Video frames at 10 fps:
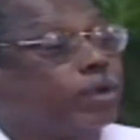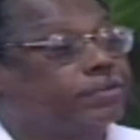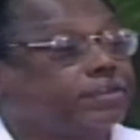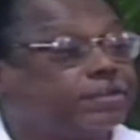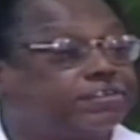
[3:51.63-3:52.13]

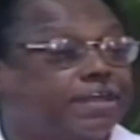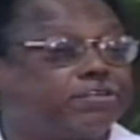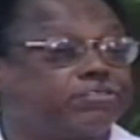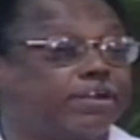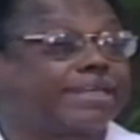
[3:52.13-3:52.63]
was an
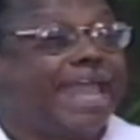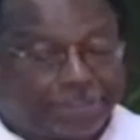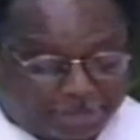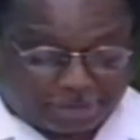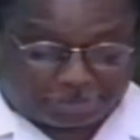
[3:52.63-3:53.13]
essential
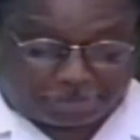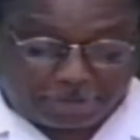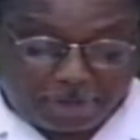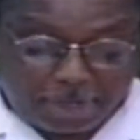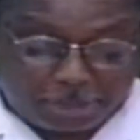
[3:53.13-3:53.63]
catalyst
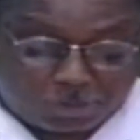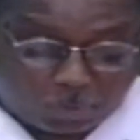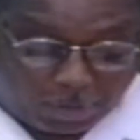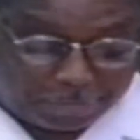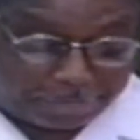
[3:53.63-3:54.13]
toward